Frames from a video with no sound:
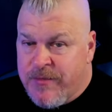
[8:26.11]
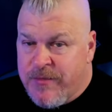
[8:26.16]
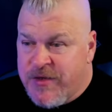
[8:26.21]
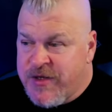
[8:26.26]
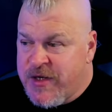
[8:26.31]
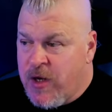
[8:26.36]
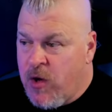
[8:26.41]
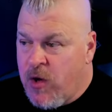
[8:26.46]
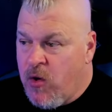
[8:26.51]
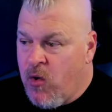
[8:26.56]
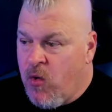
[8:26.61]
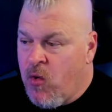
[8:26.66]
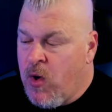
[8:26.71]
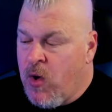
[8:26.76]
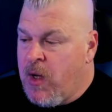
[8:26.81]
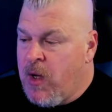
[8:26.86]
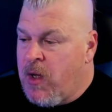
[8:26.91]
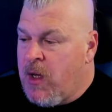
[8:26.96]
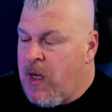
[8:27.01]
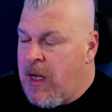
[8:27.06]
So
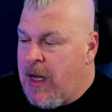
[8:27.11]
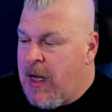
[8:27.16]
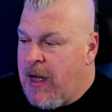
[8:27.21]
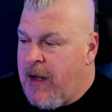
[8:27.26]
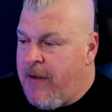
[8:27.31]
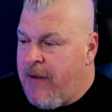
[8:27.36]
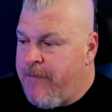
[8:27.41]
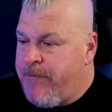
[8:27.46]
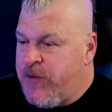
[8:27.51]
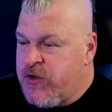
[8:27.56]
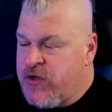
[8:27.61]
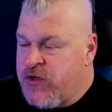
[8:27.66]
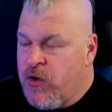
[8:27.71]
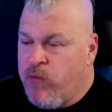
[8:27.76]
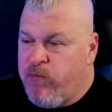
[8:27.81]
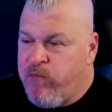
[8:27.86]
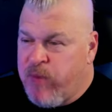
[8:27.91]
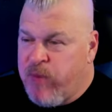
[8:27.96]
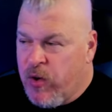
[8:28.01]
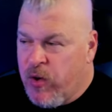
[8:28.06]
Um, there's no
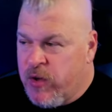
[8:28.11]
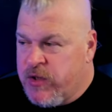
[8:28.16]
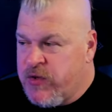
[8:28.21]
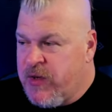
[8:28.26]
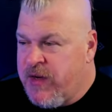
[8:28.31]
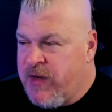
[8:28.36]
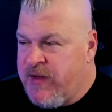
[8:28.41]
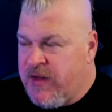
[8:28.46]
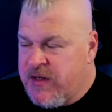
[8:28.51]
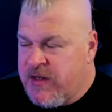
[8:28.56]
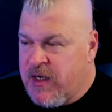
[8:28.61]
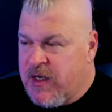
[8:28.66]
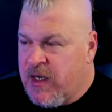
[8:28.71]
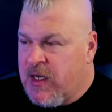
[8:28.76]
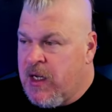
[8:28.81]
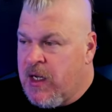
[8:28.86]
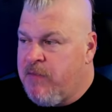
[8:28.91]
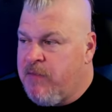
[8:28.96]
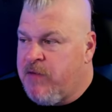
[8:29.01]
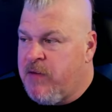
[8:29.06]
burns or anything that's going
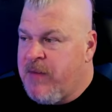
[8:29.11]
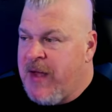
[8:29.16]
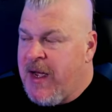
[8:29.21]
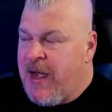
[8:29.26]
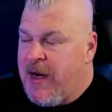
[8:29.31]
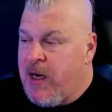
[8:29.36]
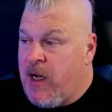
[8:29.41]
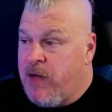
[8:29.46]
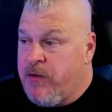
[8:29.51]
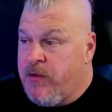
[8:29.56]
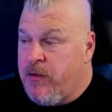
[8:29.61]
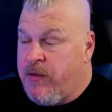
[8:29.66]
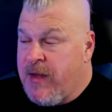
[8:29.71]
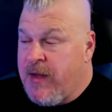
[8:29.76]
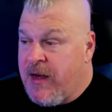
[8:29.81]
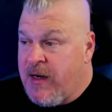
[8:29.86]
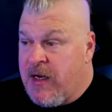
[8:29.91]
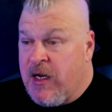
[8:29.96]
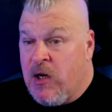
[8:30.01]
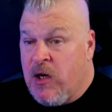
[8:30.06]
to come from that other
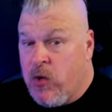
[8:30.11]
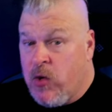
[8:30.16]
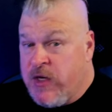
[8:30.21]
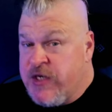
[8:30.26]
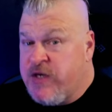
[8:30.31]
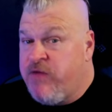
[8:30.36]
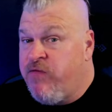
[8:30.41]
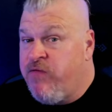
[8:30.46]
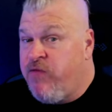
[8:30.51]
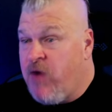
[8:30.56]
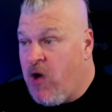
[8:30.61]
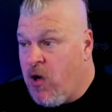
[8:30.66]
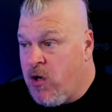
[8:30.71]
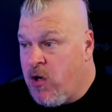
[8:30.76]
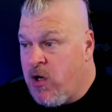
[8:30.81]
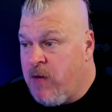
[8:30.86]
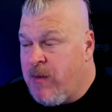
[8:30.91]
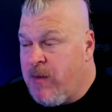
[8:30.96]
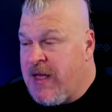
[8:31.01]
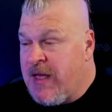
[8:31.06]
than increased volume,